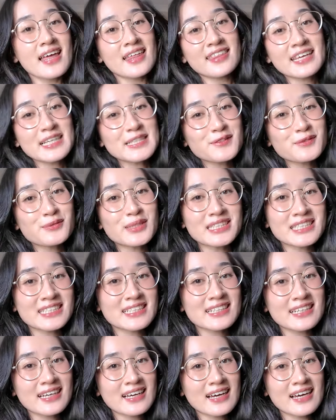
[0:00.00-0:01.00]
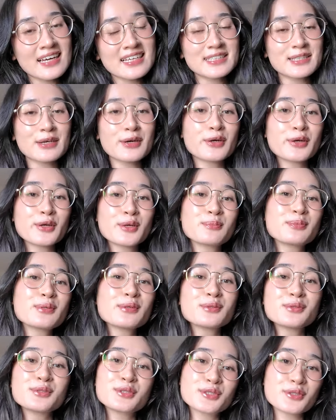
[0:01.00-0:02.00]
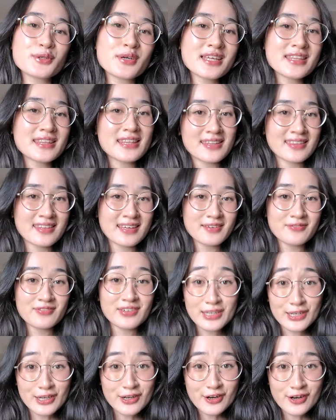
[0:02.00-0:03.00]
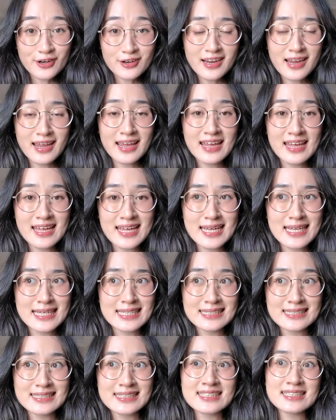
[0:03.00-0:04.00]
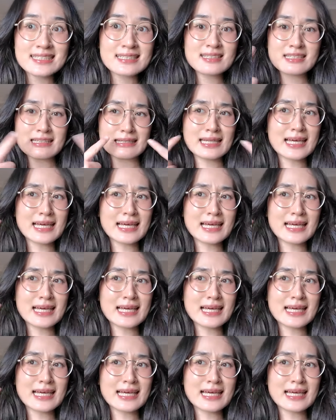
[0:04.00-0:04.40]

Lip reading: Thanks for watching, guys. I hope you enjoyed the video and